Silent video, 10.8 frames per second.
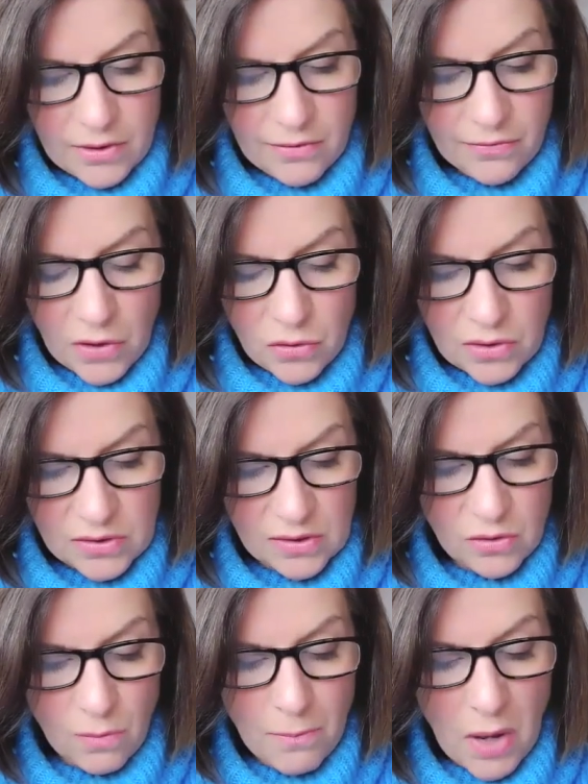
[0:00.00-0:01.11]
The focus
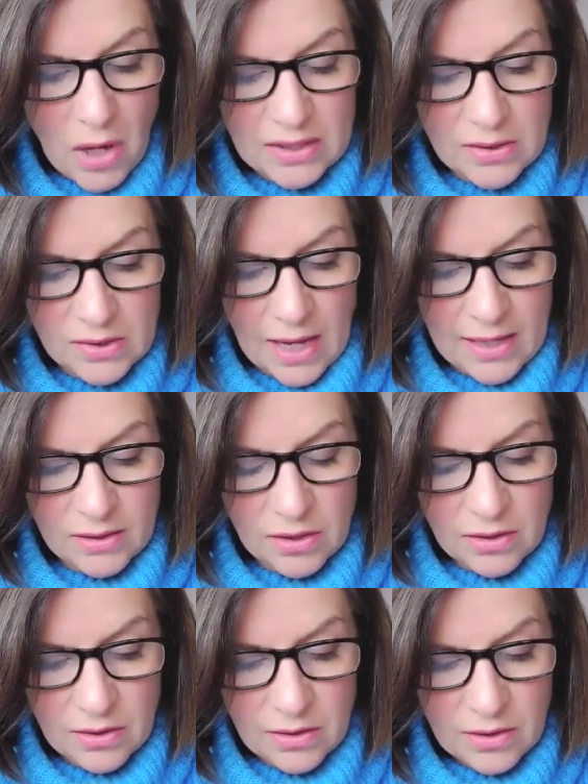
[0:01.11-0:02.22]
is on mindset.
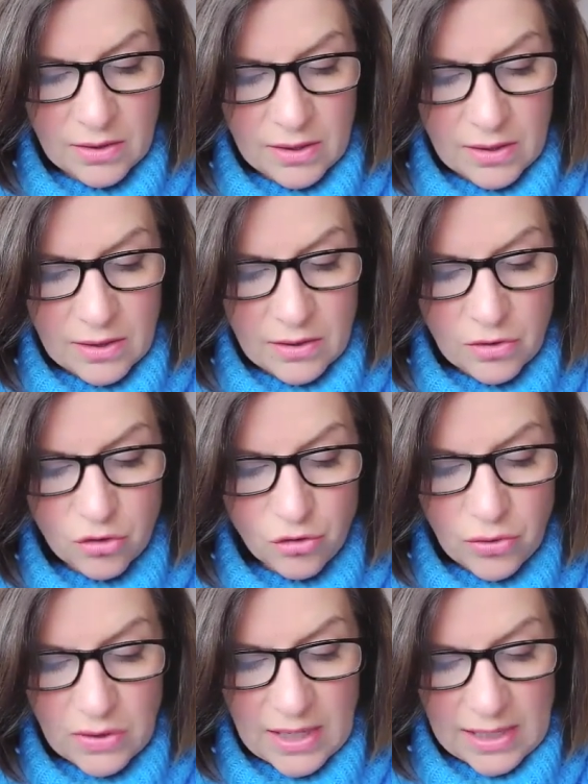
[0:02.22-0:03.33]
The
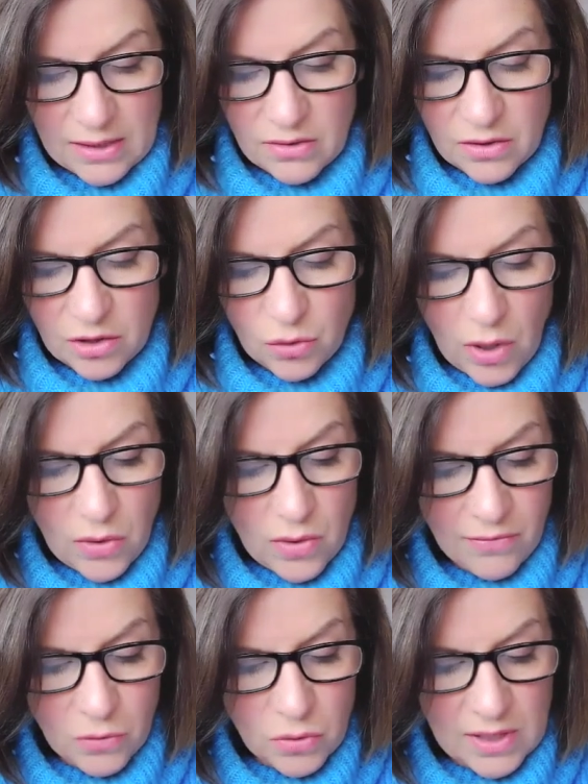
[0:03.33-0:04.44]
truth is, you won't
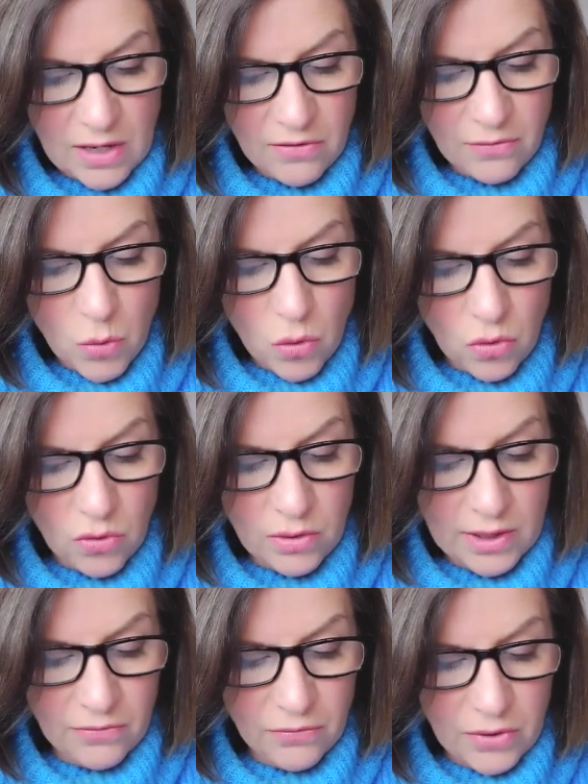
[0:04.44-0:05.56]
love yourself more
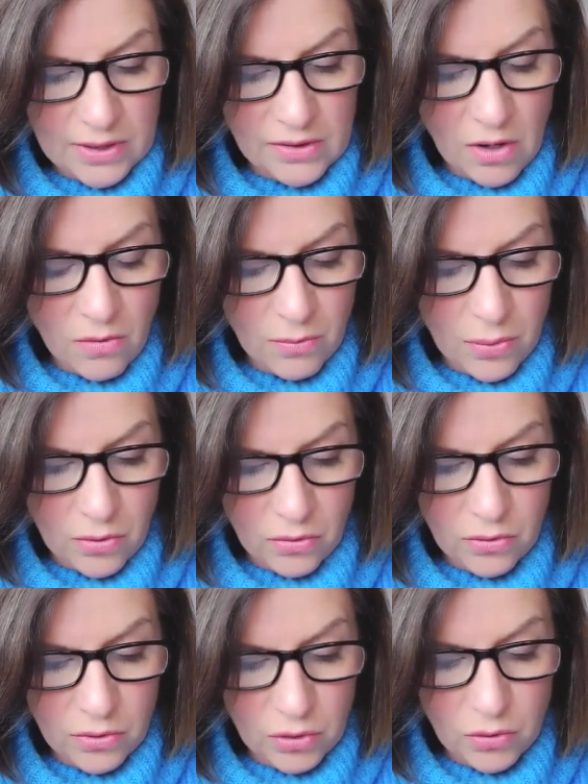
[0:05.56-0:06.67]
if, for
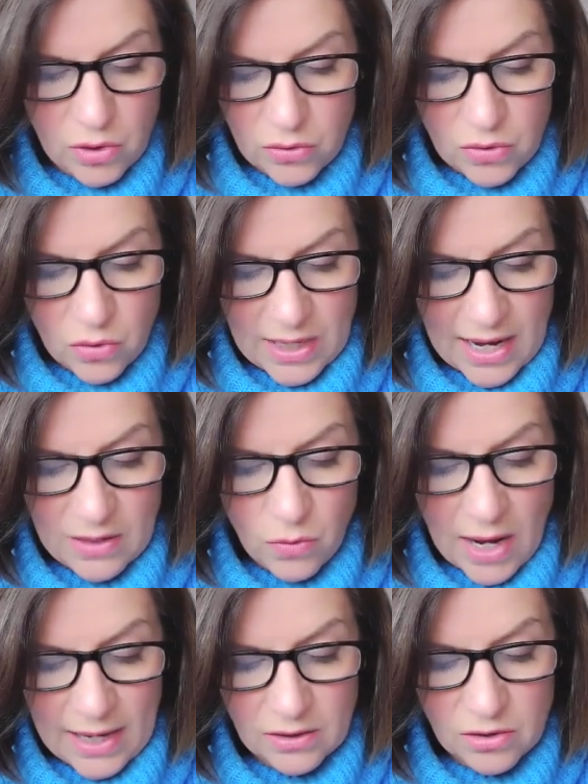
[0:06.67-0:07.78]
example, you lose or gain
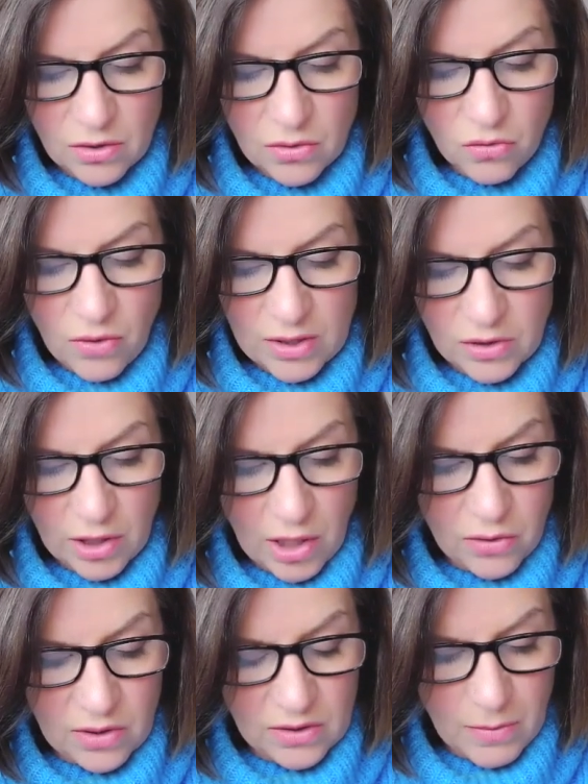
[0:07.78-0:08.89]
weight or undergo
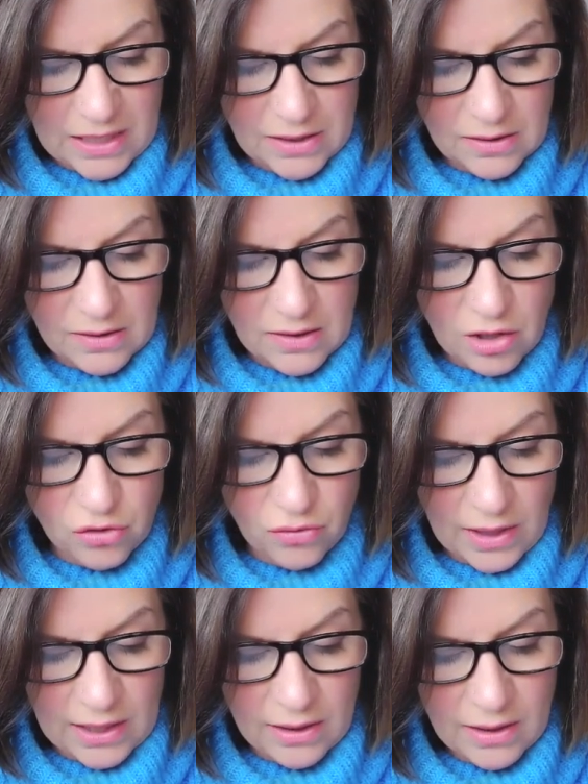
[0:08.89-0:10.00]
cosmetic
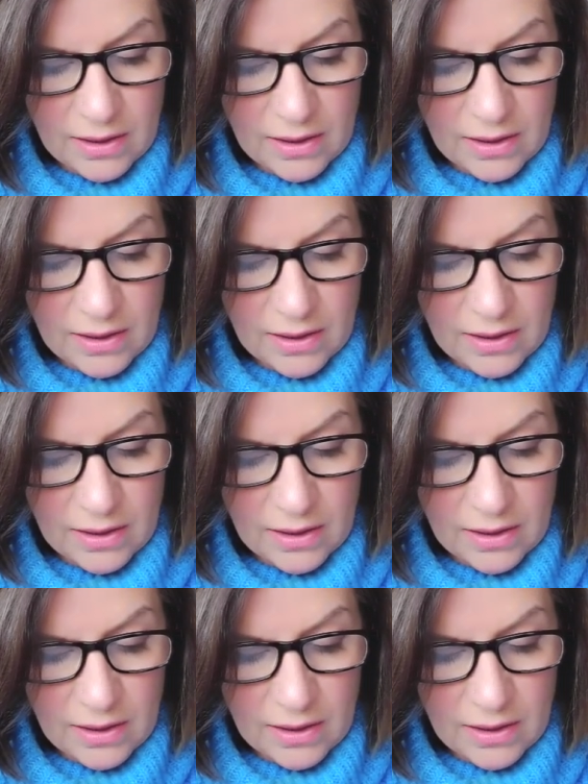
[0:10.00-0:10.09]
surgery.